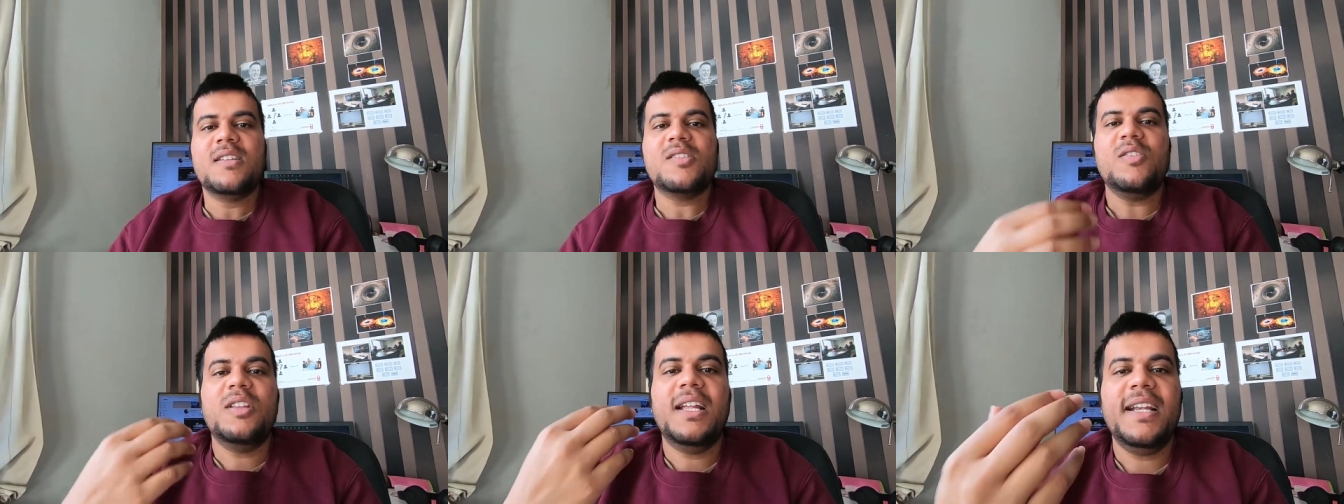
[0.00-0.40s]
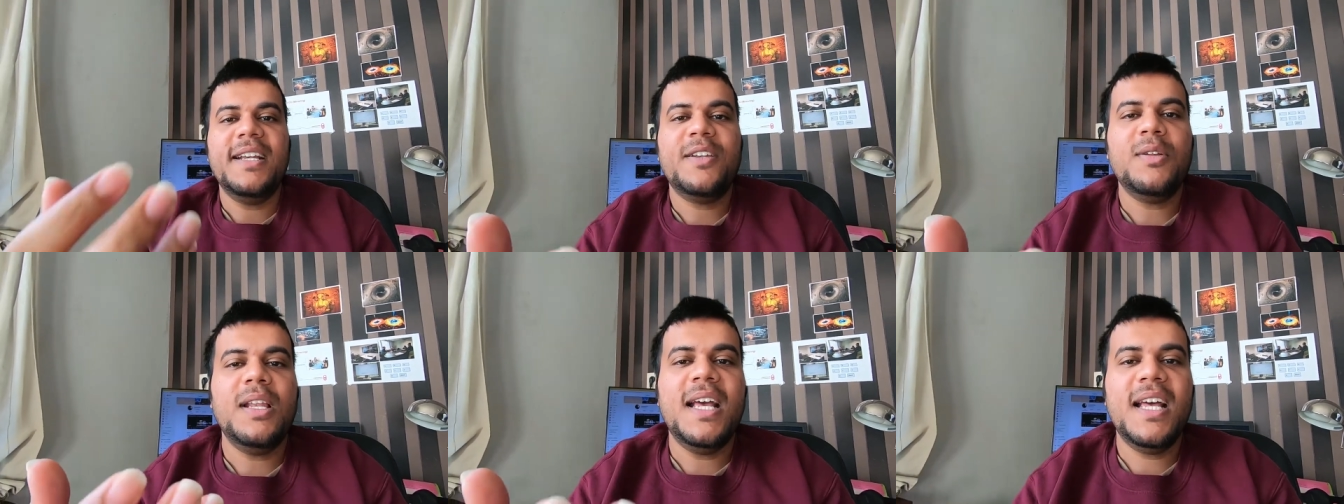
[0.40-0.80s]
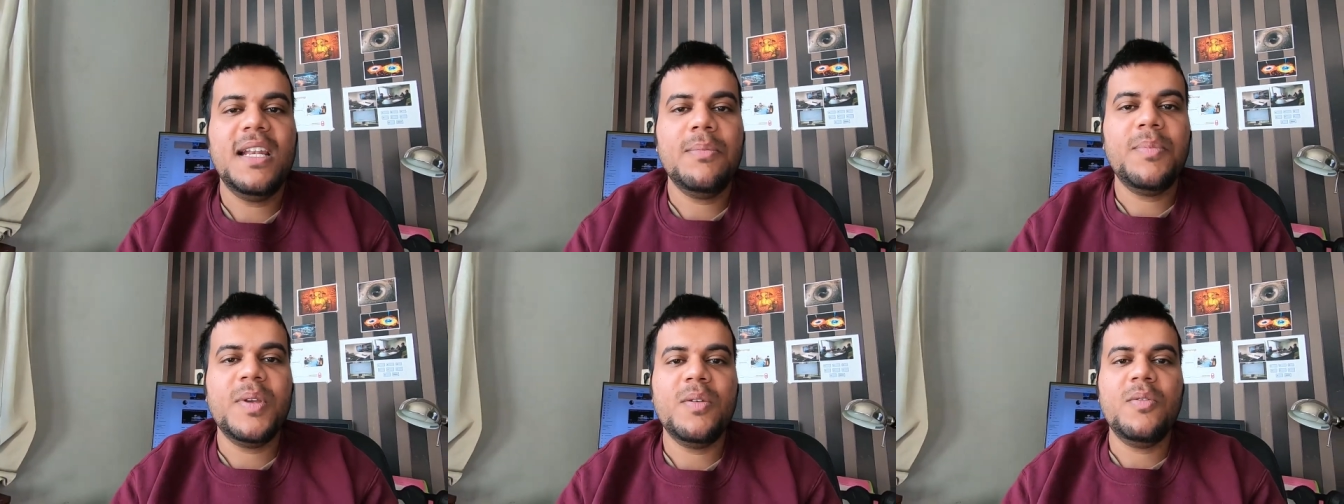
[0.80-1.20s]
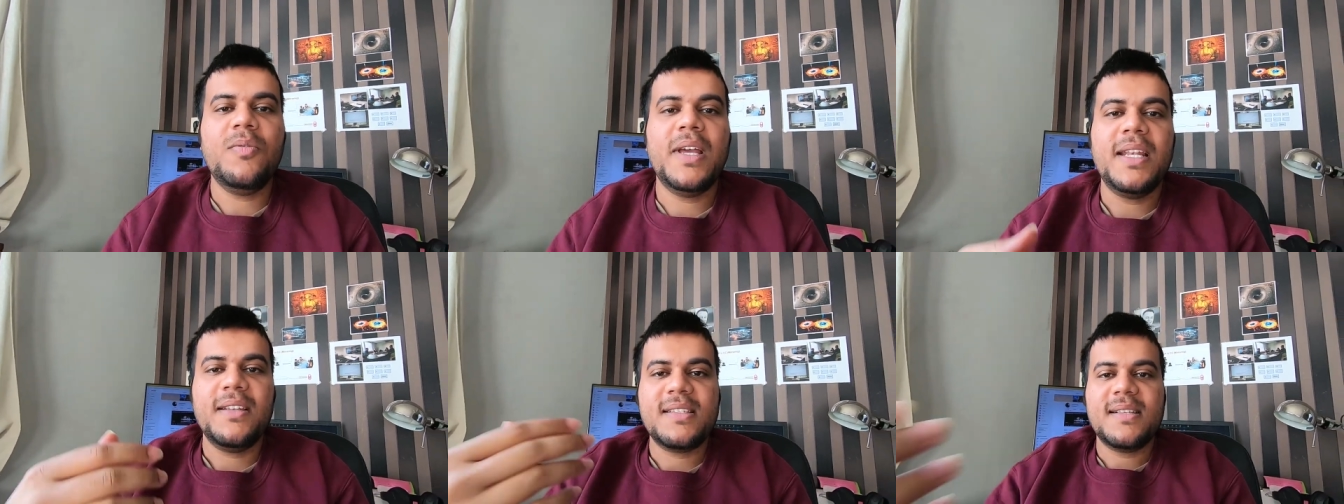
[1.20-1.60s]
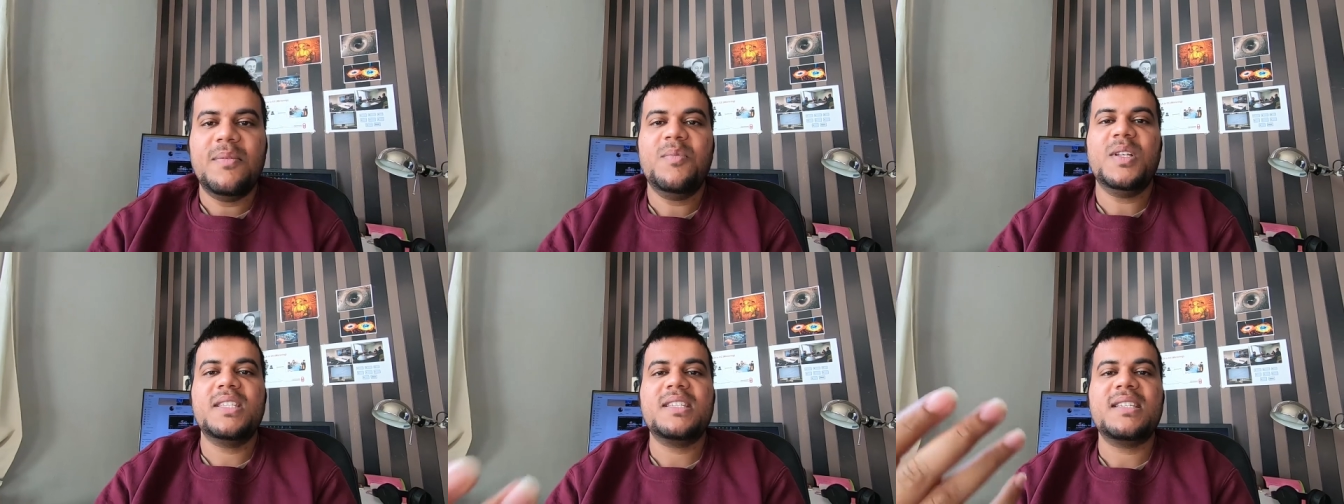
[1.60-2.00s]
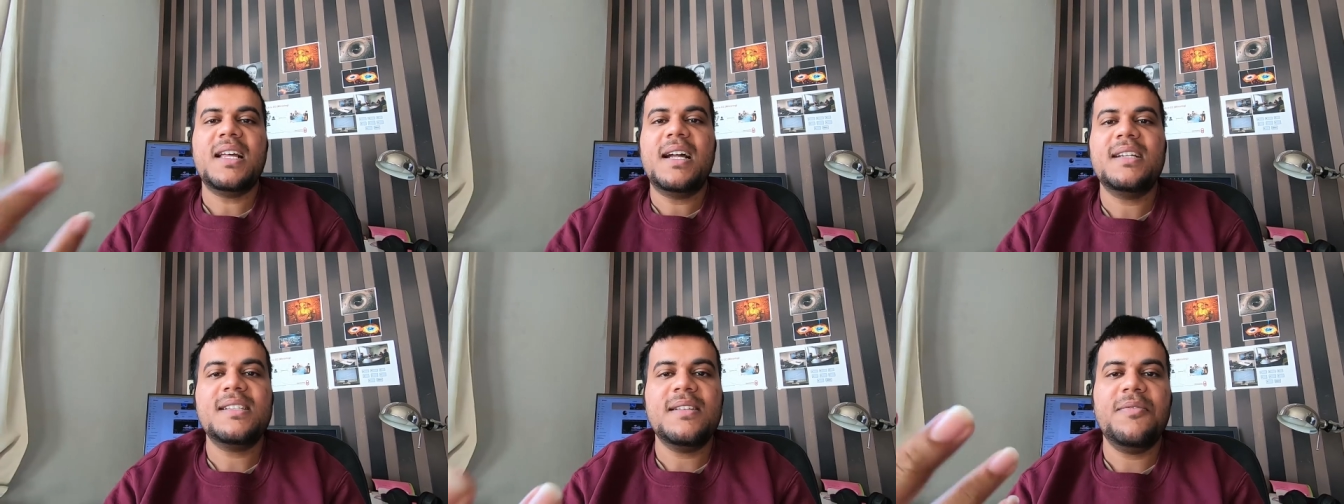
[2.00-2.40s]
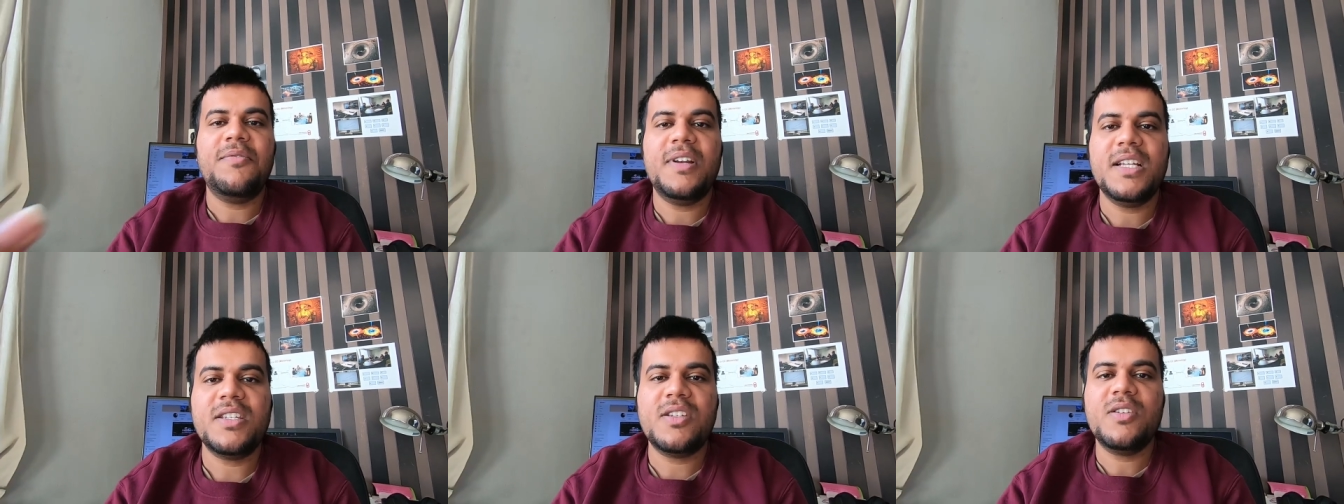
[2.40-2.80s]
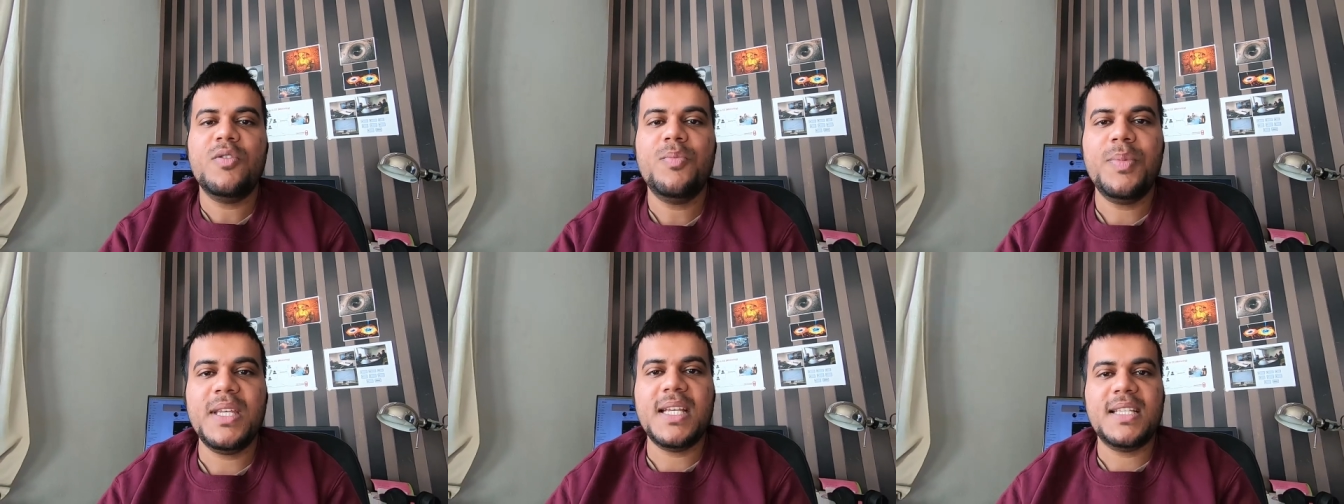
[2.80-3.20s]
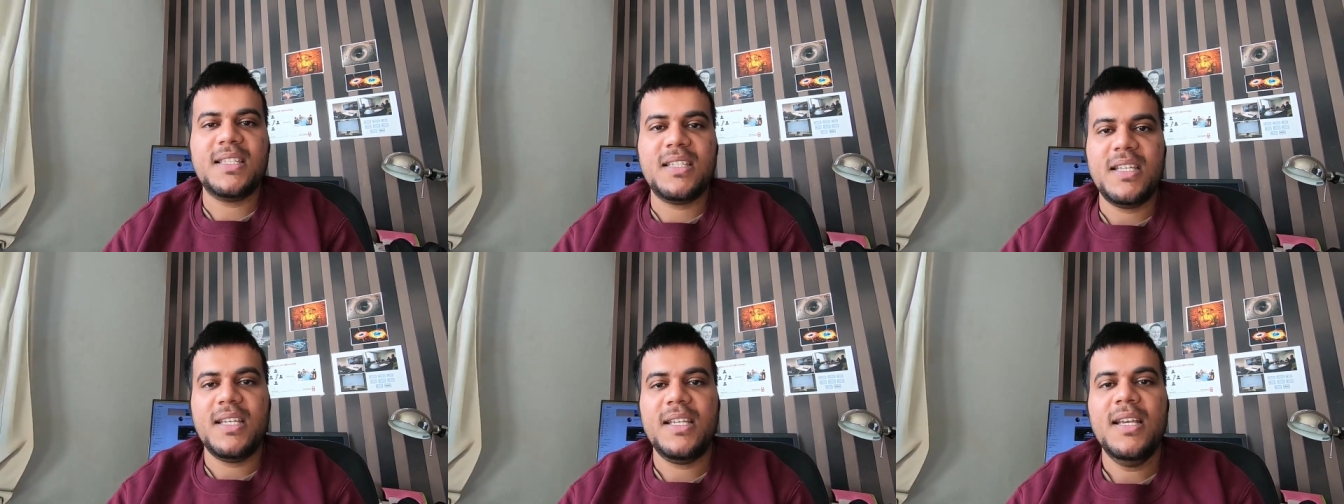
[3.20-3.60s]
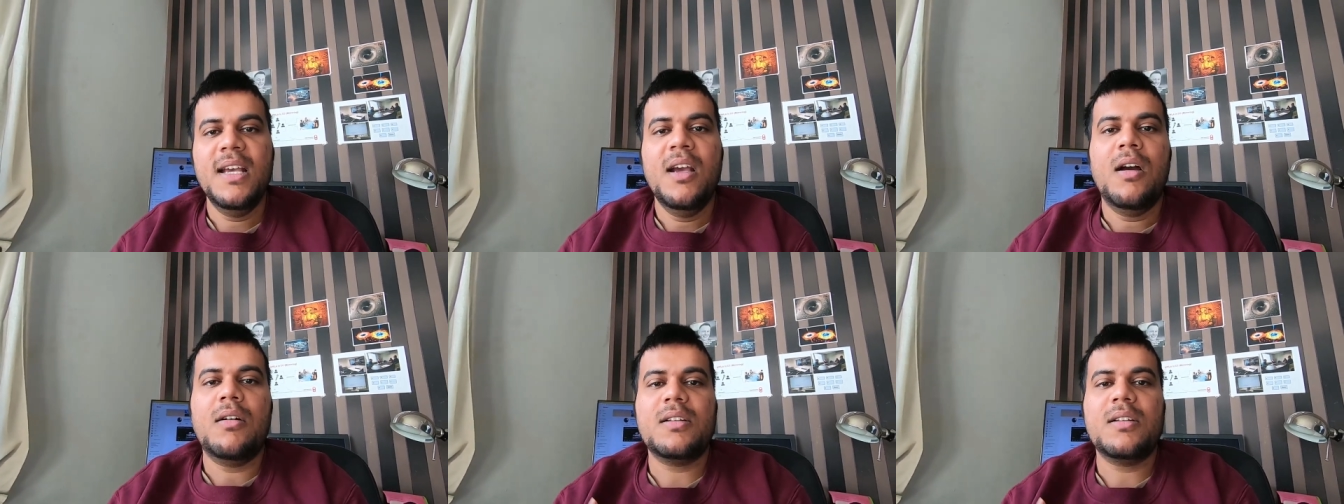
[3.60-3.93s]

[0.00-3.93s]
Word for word: so that it will help you when someone starts a fresh new PhD